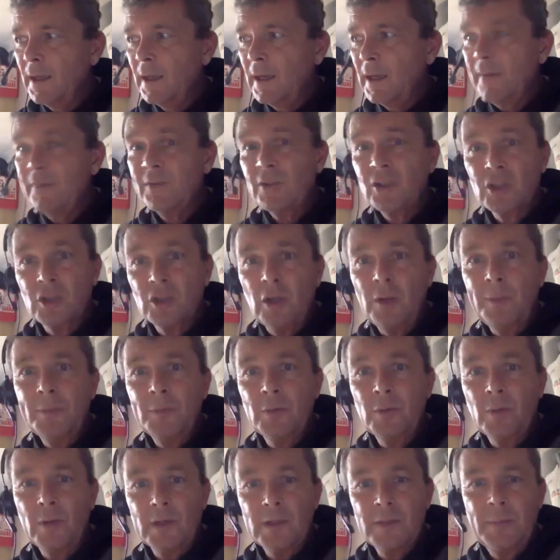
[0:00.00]
I've stopped
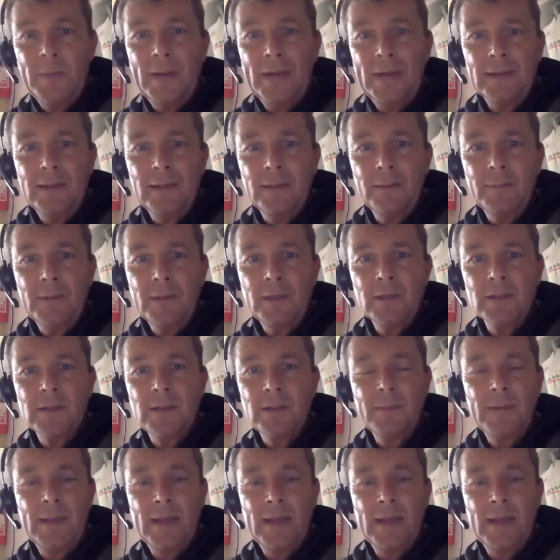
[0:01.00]
twice batting because I'm